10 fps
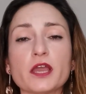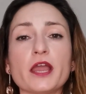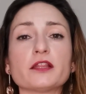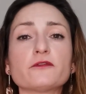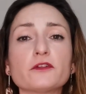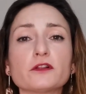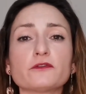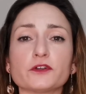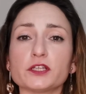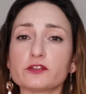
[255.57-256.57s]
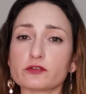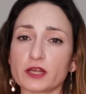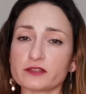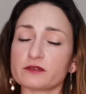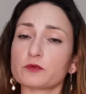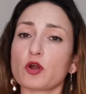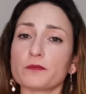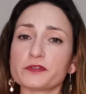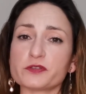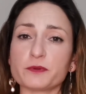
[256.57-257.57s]
And feel free to write some
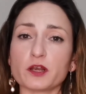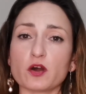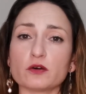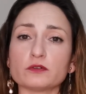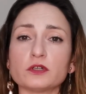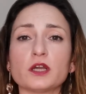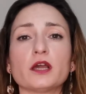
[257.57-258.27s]
comments below.